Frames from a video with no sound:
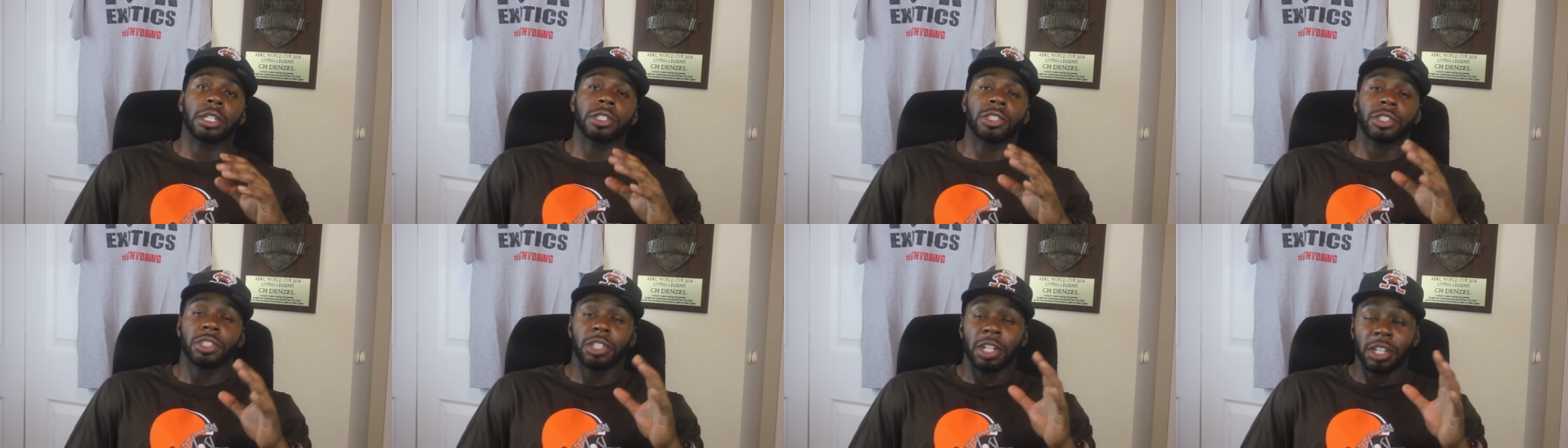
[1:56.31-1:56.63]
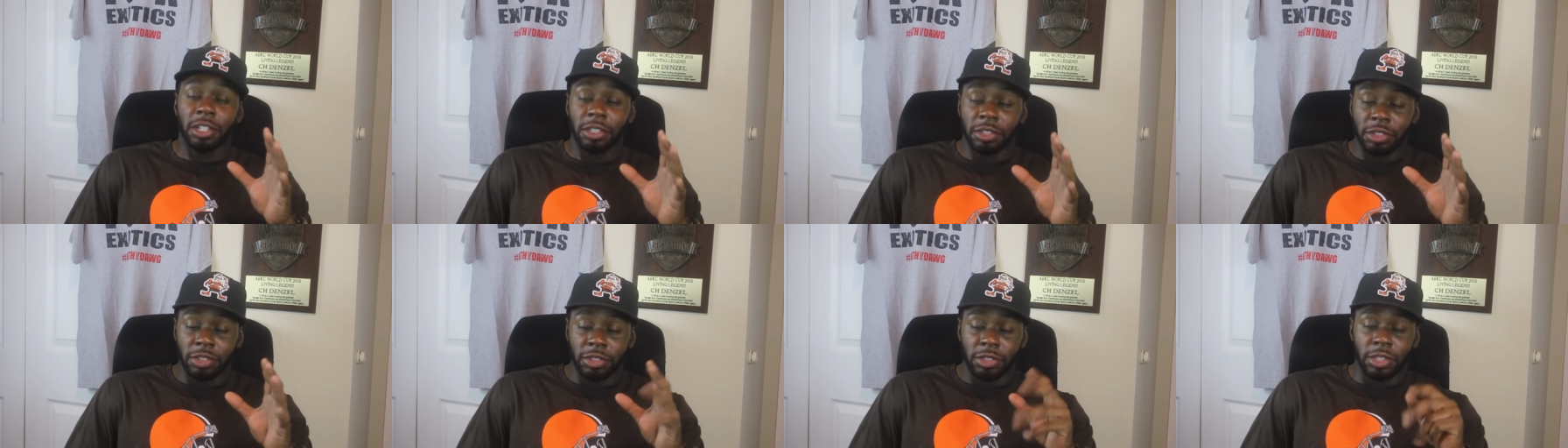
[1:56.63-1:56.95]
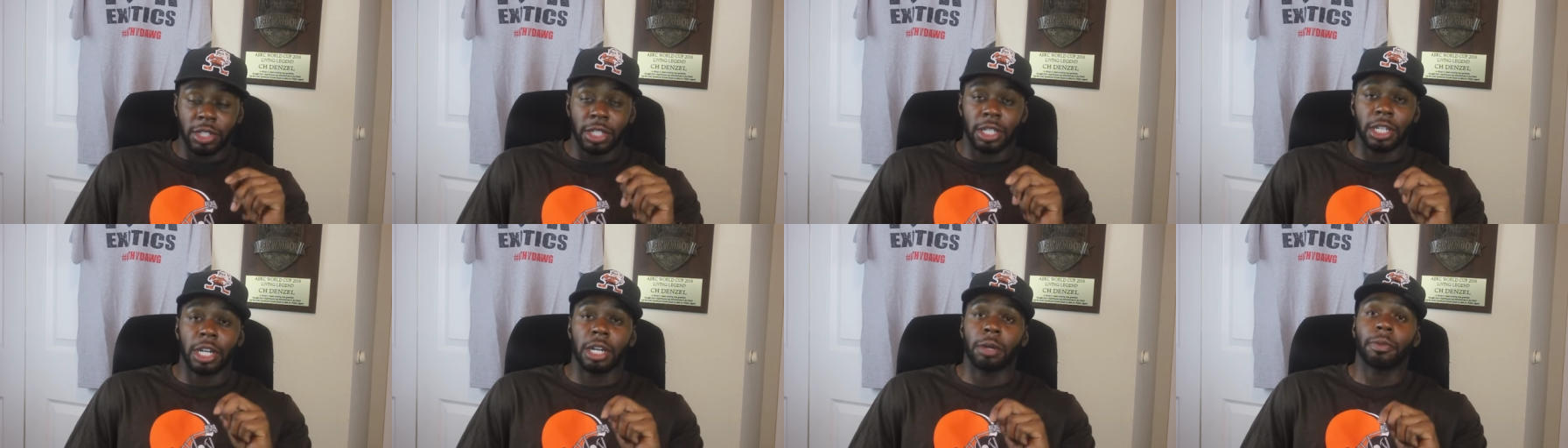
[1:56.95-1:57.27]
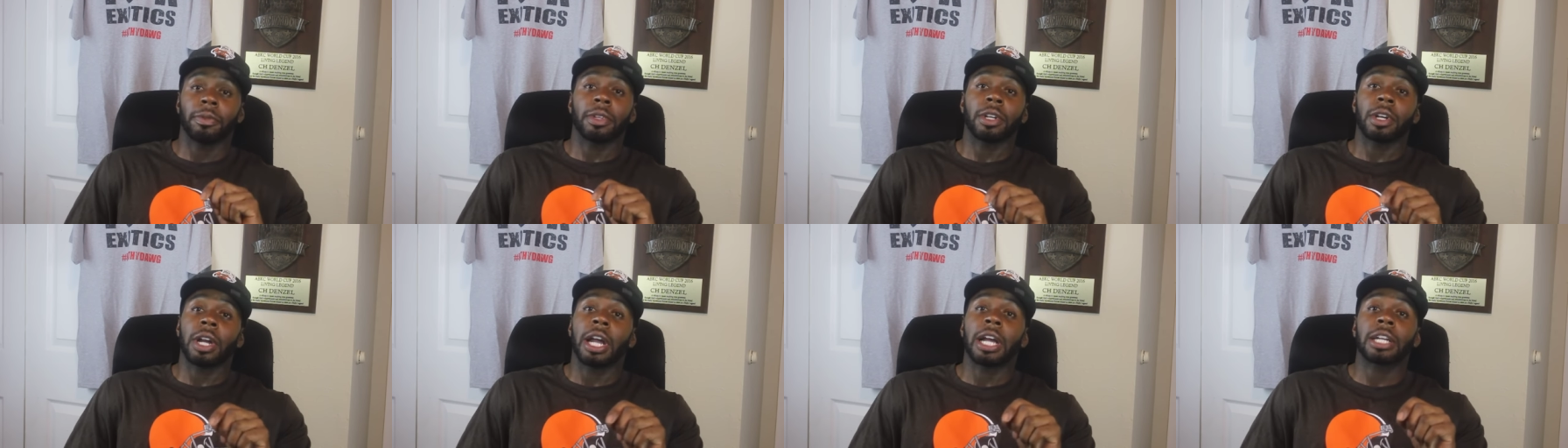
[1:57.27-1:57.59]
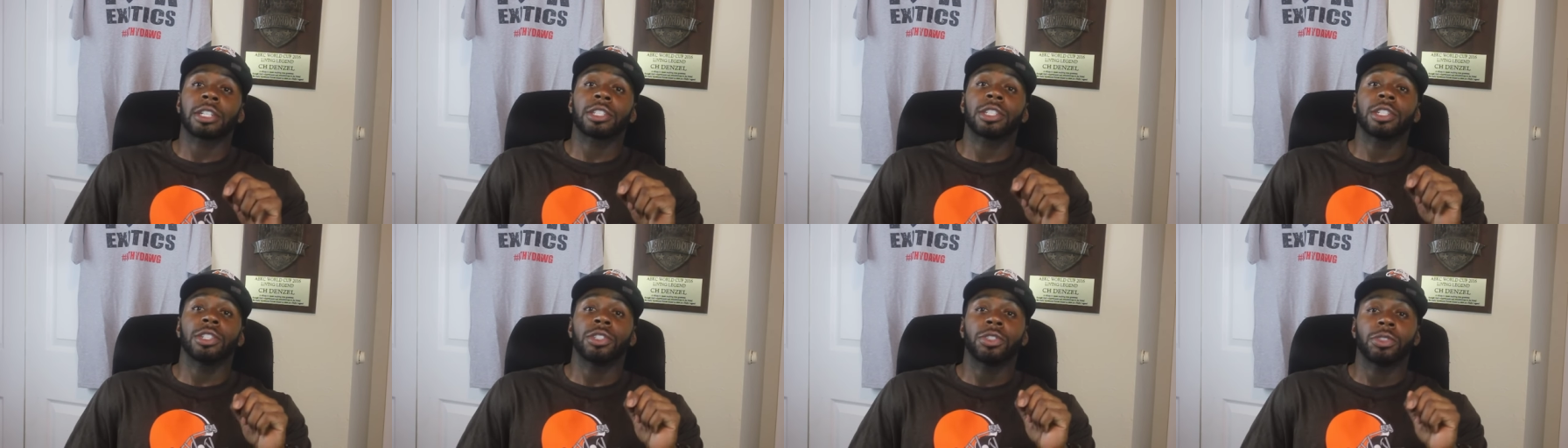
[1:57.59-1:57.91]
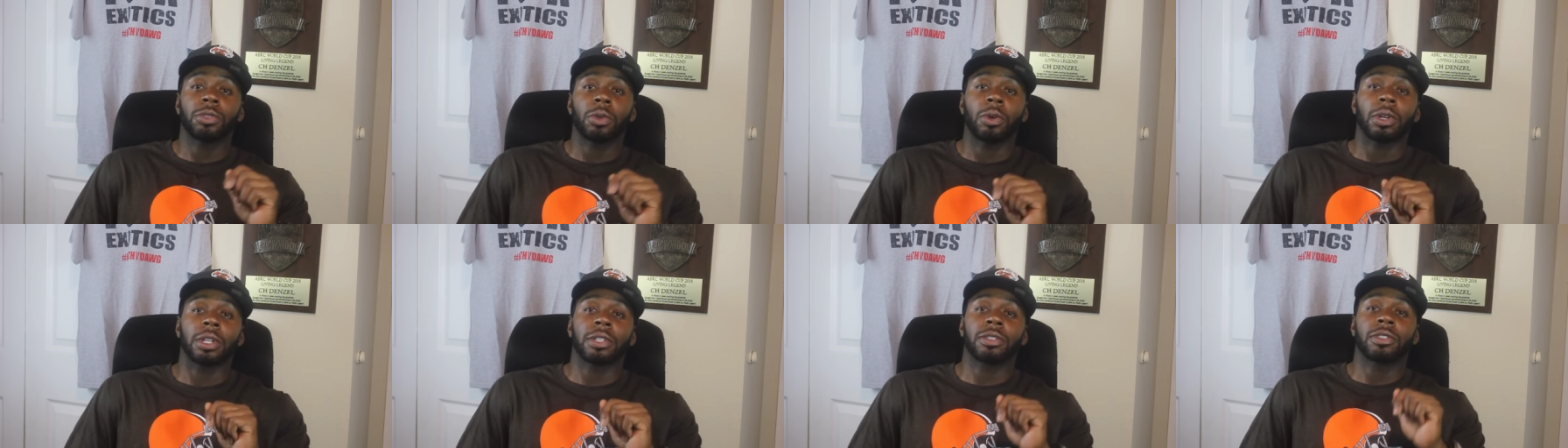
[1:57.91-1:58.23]
shirts to come there are actually
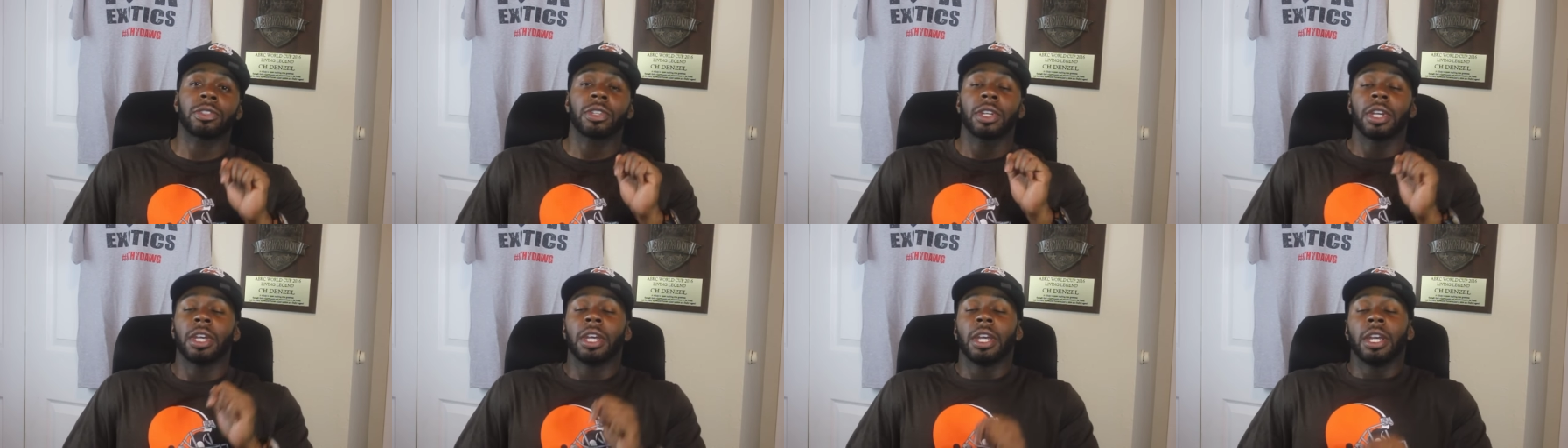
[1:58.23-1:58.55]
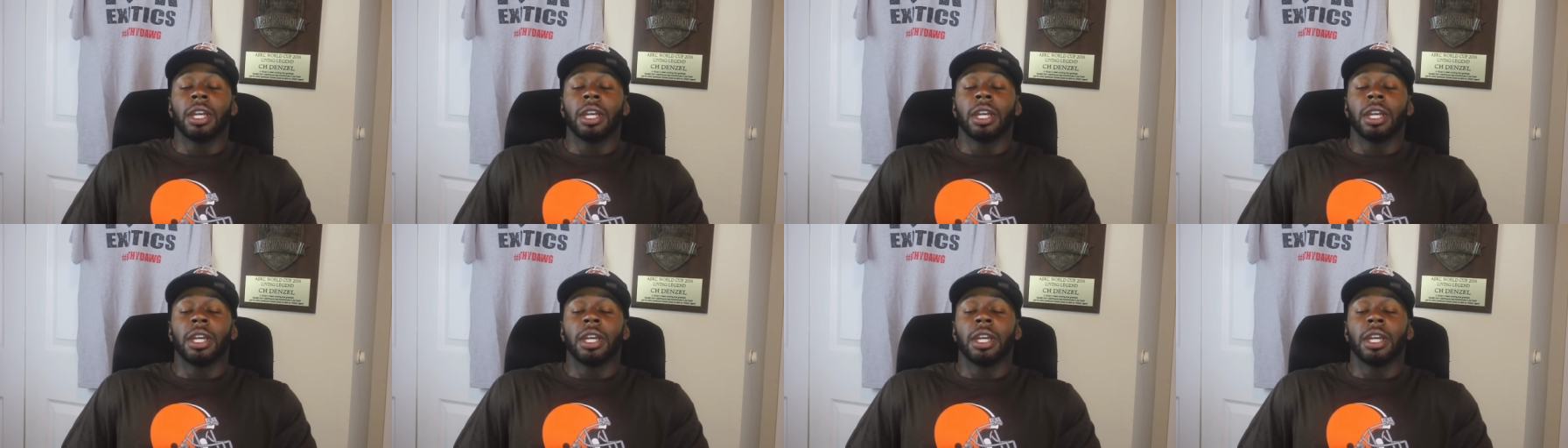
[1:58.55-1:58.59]
shorts